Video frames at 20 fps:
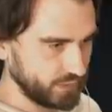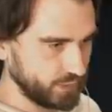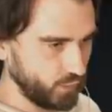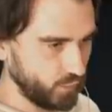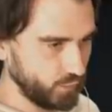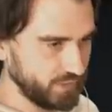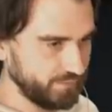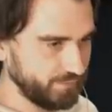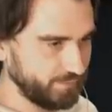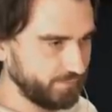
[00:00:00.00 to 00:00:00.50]
go
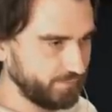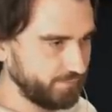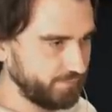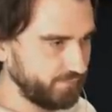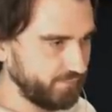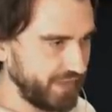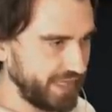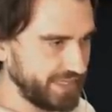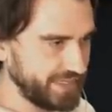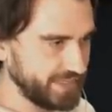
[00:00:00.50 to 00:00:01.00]
with the
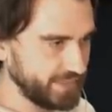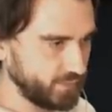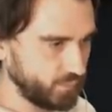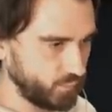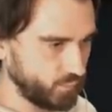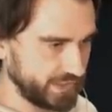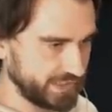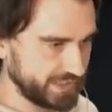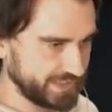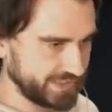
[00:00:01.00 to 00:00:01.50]
Fae
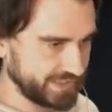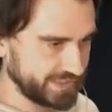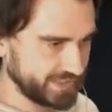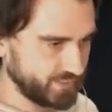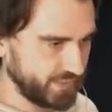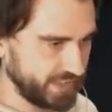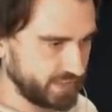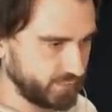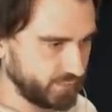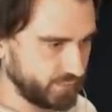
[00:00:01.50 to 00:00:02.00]
Wishes.
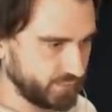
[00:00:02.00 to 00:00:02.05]
Wait,